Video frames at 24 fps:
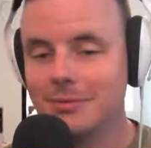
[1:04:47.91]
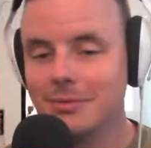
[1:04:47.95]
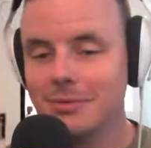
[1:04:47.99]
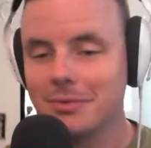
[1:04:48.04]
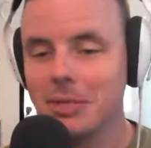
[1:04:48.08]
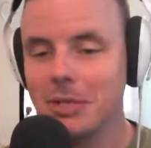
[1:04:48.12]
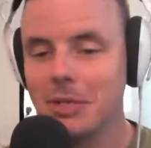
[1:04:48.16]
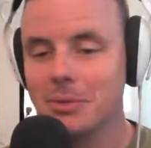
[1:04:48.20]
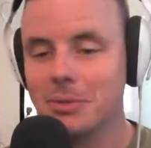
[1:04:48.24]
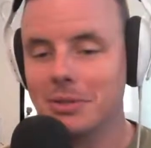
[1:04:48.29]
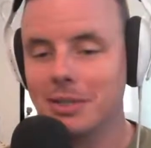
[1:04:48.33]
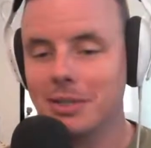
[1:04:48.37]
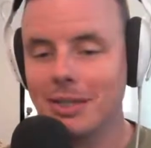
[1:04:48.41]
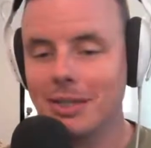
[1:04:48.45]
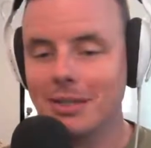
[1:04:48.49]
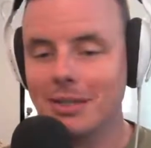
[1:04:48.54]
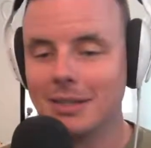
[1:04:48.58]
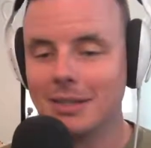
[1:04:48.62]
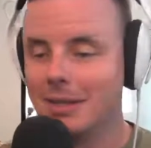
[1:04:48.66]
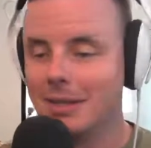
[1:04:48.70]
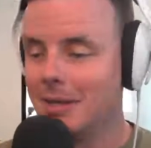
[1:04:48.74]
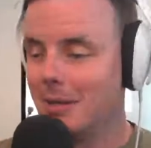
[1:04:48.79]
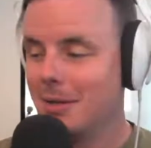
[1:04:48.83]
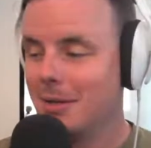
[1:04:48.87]
and like
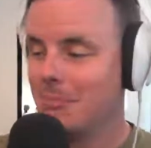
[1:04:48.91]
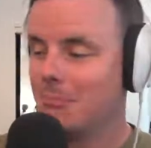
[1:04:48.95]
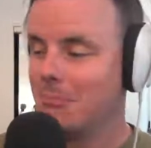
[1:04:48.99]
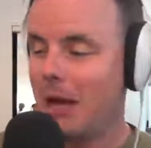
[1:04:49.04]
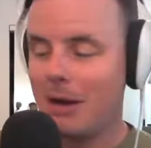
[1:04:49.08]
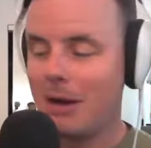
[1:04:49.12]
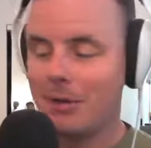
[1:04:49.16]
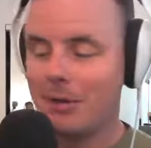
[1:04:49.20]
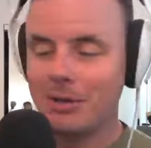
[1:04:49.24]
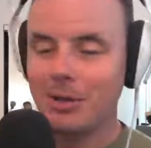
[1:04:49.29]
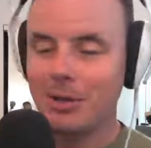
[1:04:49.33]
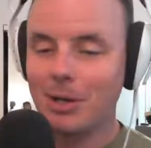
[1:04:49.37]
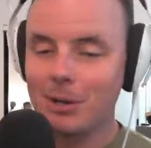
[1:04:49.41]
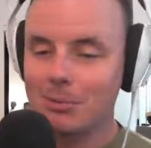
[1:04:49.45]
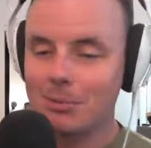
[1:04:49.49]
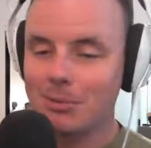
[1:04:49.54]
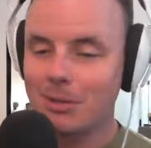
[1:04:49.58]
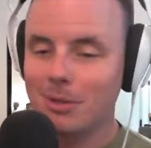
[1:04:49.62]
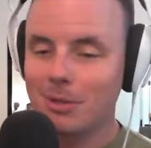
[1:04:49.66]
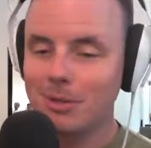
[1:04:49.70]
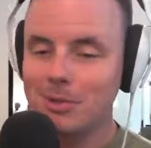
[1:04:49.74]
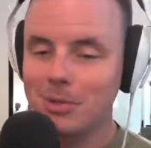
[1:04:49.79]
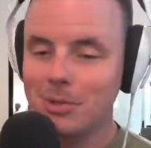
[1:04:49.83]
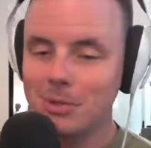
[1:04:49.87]
mount your
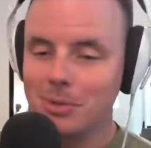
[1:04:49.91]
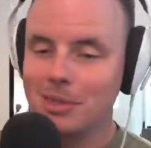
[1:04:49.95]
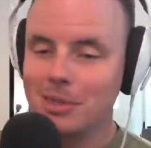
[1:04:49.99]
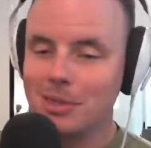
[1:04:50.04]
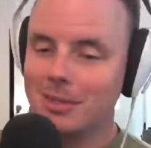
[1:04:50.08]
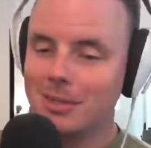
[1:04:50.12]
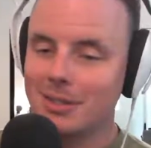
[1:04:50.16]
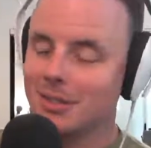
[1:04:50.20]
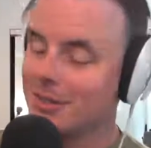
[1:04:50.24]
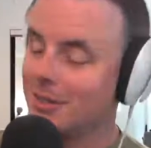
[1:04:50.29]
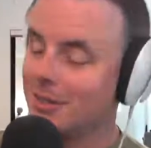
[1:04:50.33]
GoPro to it,